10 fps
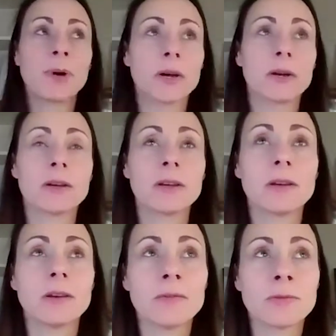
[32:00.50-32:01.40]
But
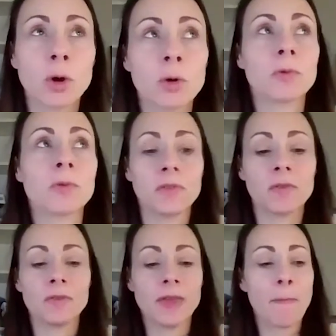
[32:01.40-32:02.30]

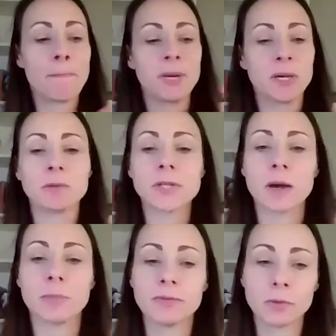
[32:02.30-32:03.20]
that
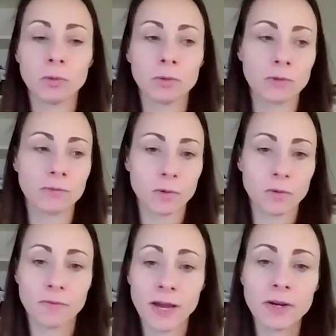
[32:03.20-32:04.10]
buildup of all of
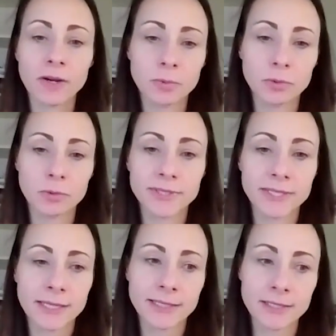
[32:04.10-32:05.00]
those variables
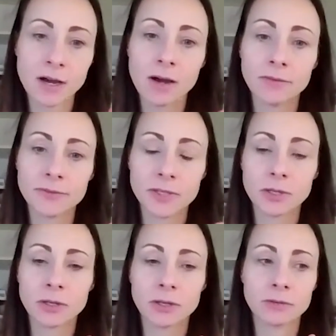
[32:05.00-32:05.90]
is enough
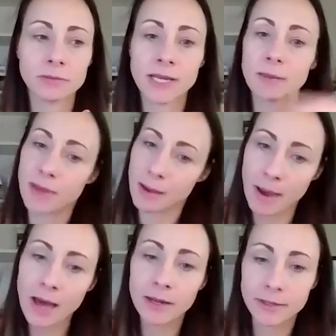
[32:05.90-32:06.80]
to tip that
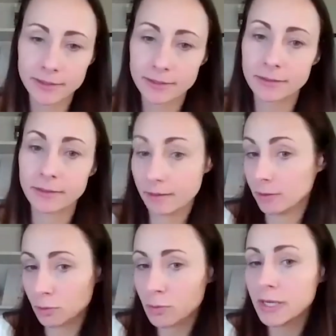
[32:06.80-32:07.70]
balance
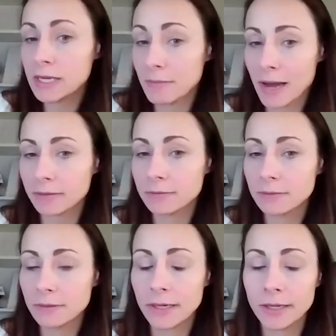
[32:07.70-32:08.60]
that you're talking about.